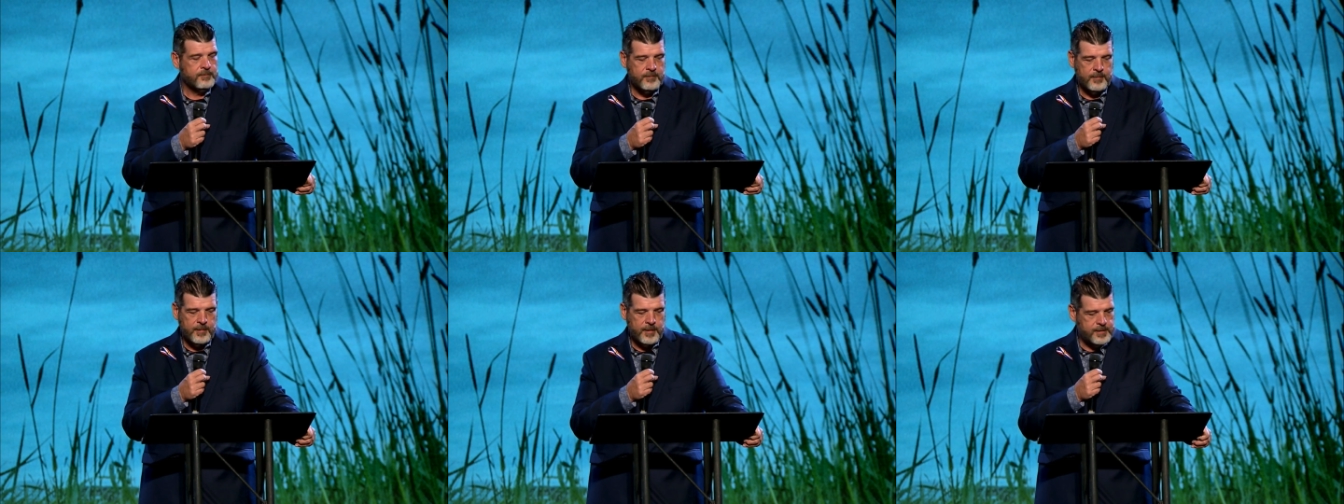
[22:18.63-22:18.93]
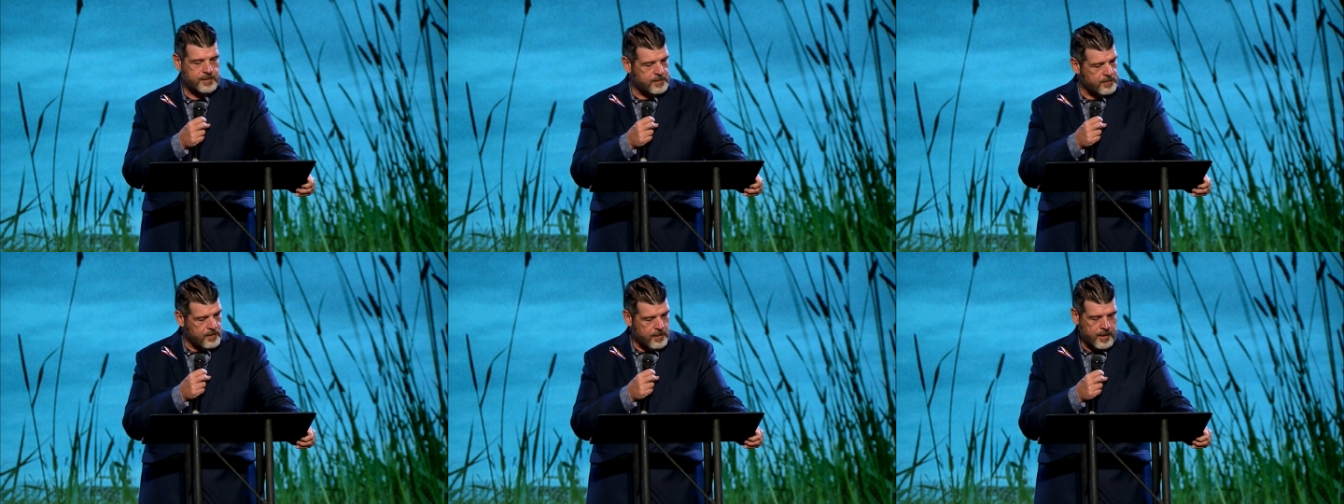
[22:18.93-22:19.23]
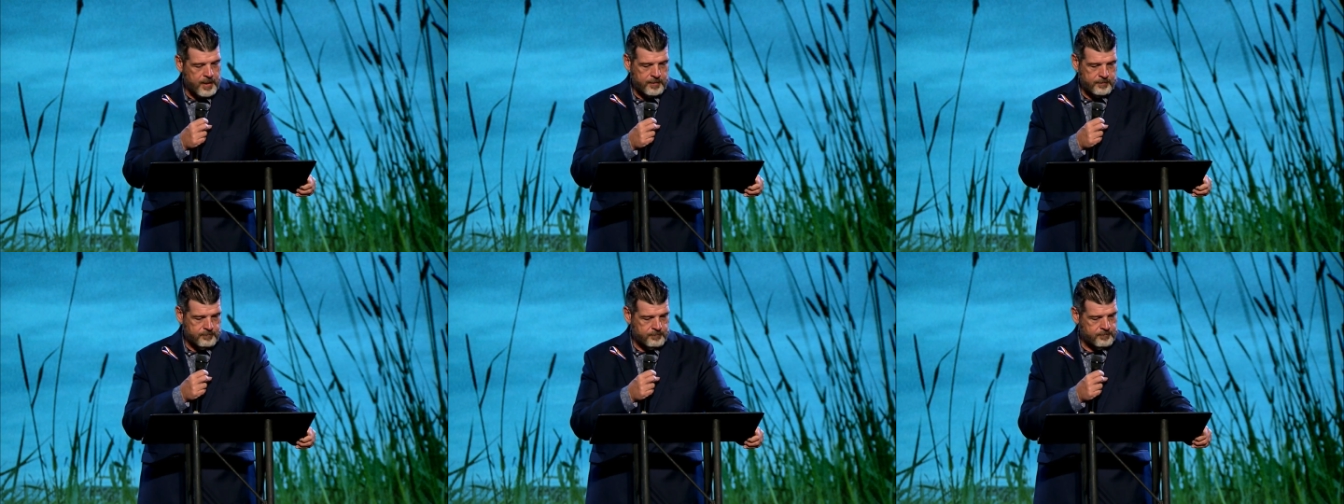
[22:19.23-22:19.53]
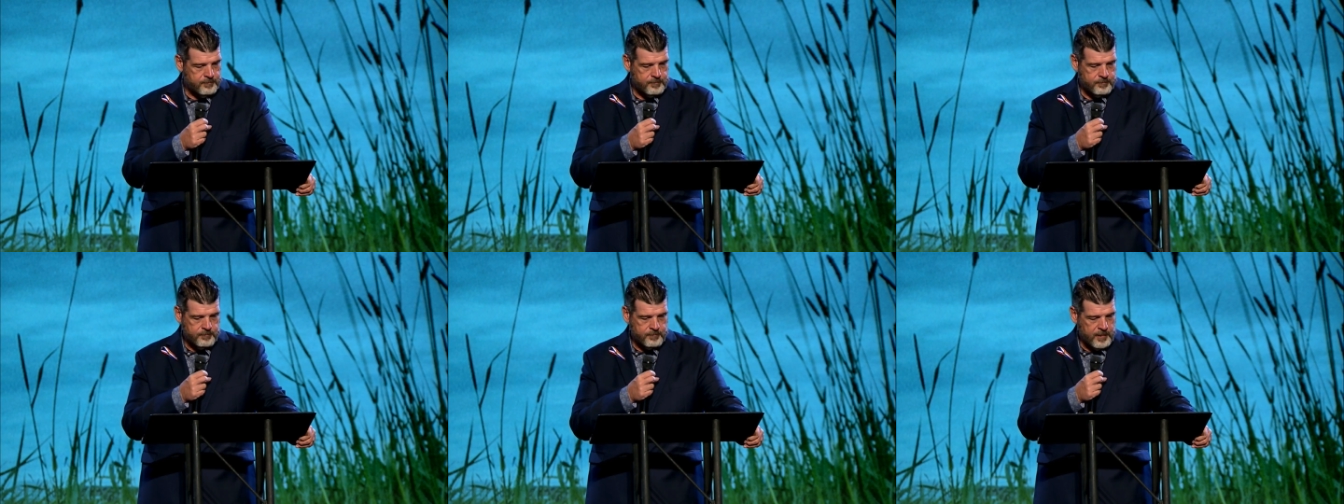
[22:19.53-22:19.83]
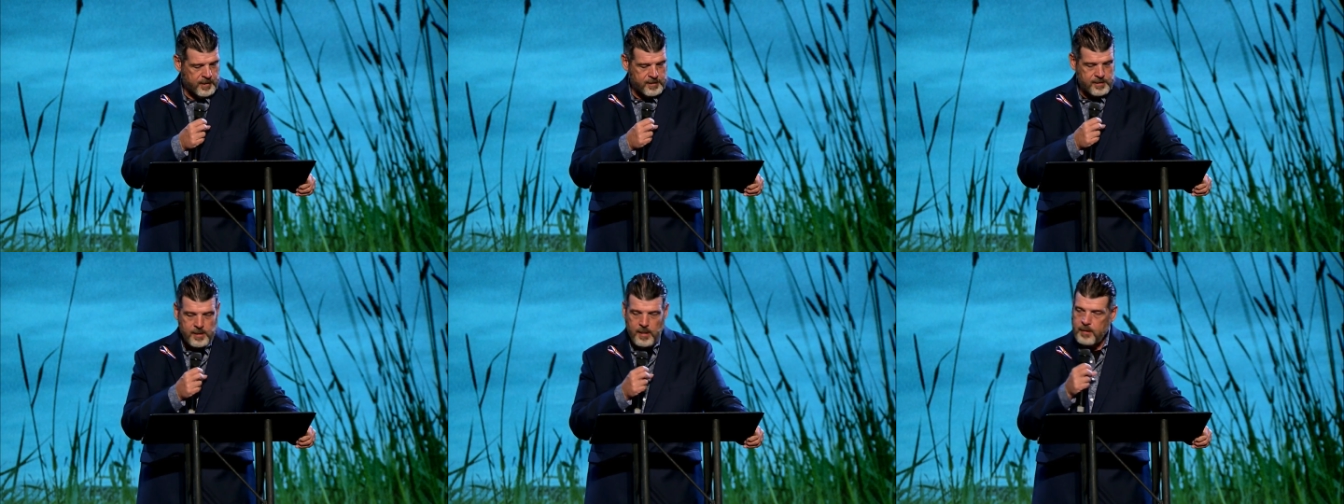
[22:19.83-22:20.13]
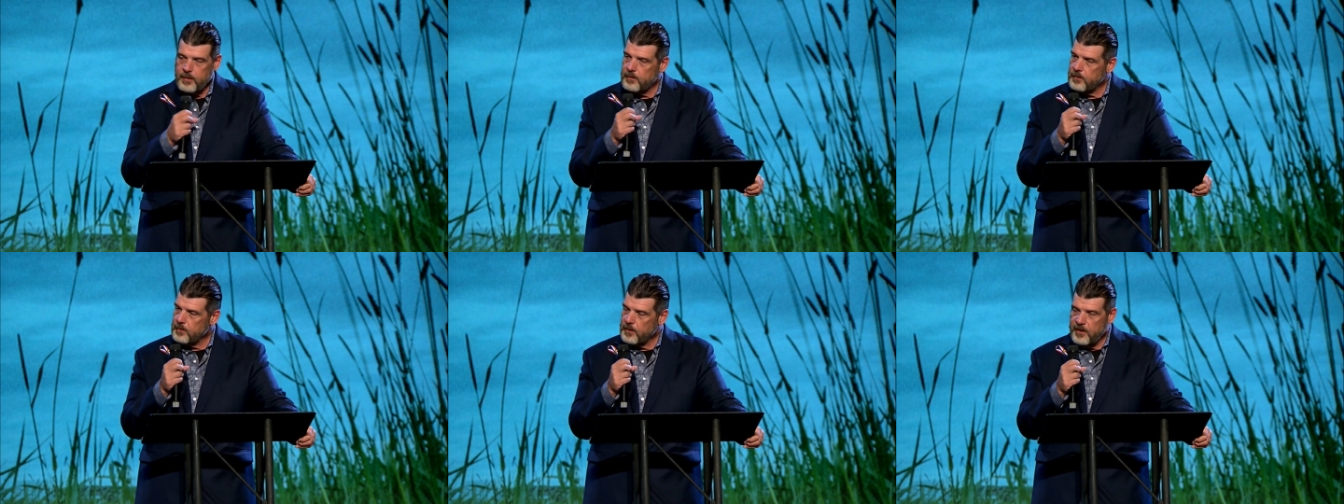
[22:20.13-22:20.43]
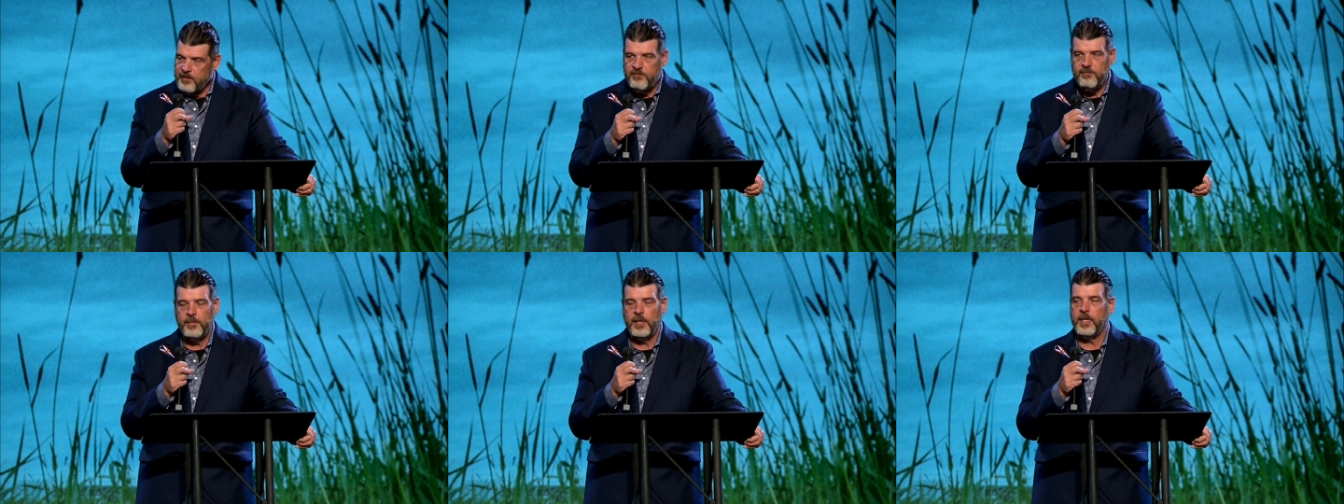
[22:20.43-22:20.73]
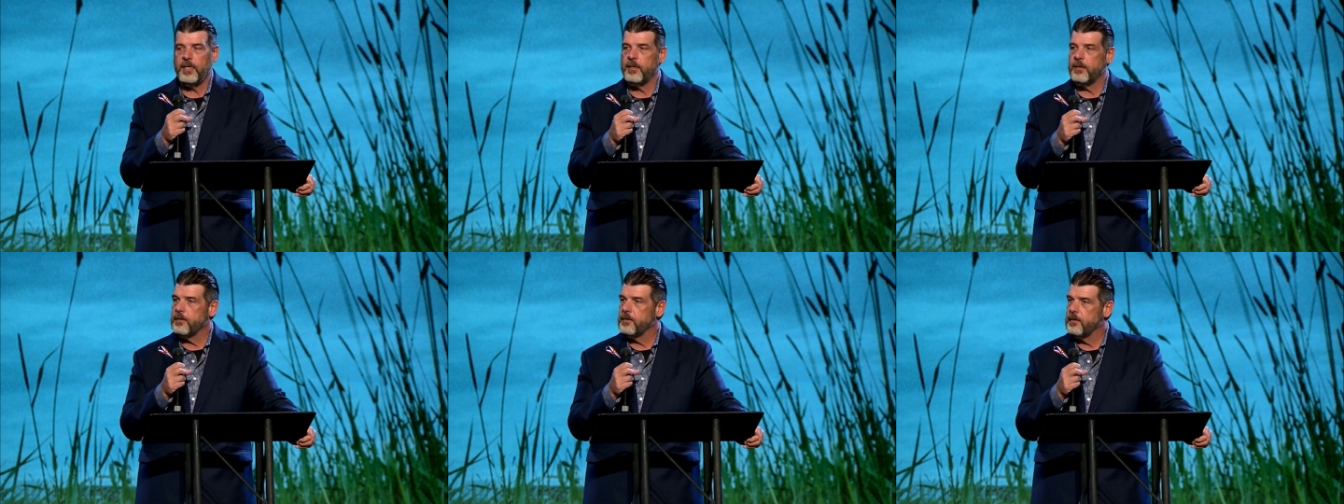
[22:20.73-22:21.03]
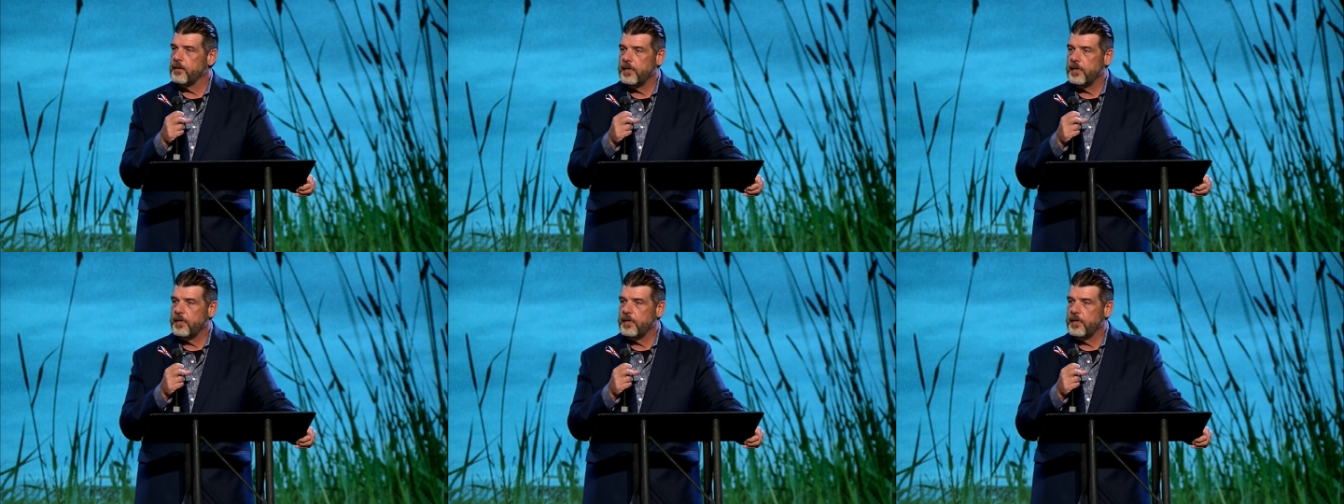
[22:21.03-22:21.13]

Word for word: He's not. He's not going to leave me.